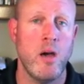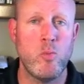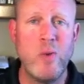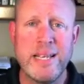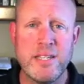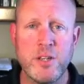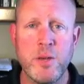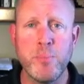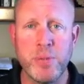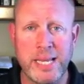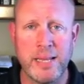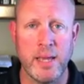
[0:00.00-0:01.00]
Rest
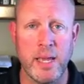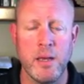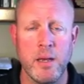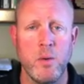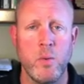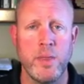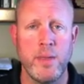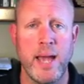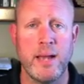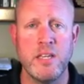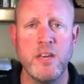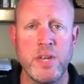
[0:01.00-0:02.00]
completely when the
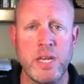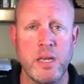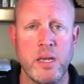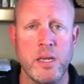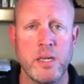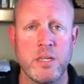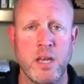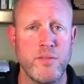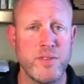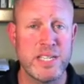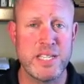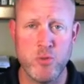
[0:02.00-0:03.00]
activity is
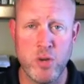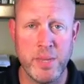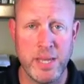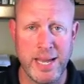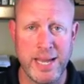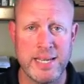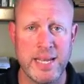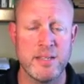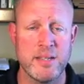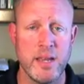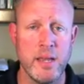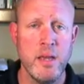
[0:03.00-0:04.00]
of extremely high
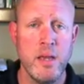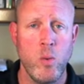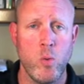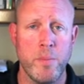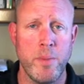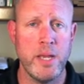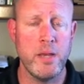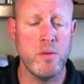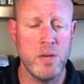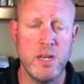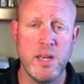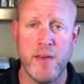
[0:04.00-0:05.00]
intensity, whereby you
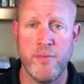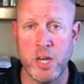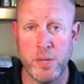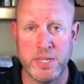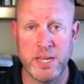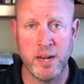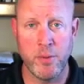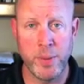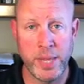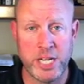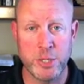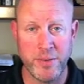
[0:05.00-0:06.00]
need to have 100%
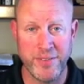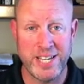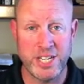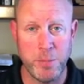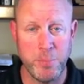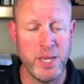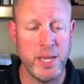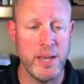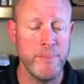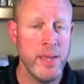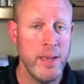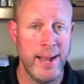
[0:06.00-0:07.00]
replenishment of
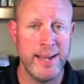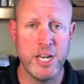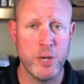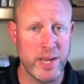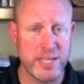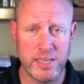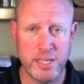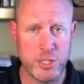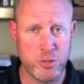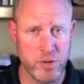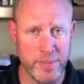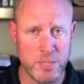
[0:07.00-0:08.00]
ATP and need to rest at
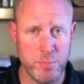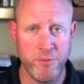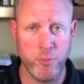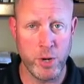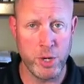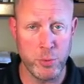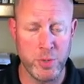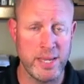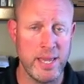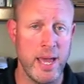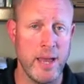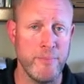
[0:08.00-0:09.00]
least 3 minutes before you do it
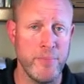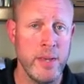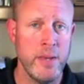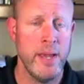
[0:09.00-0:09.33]
again.